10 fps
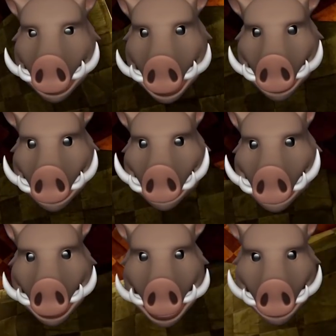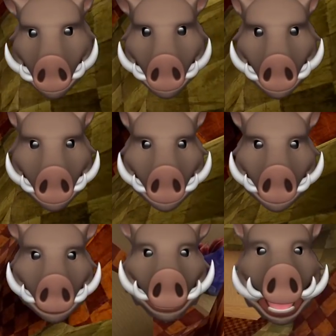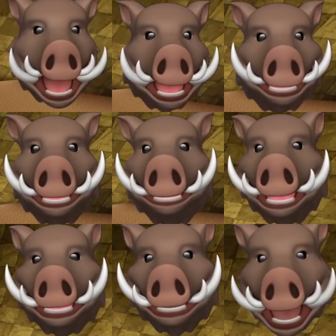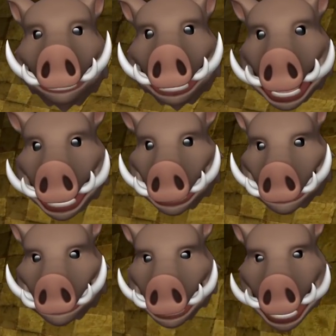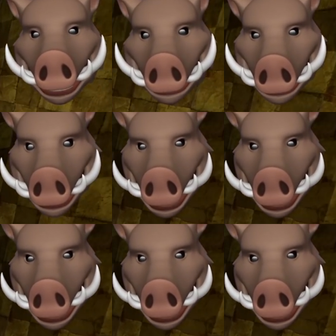yeah, yeah, yeah, dude, I saved it. What?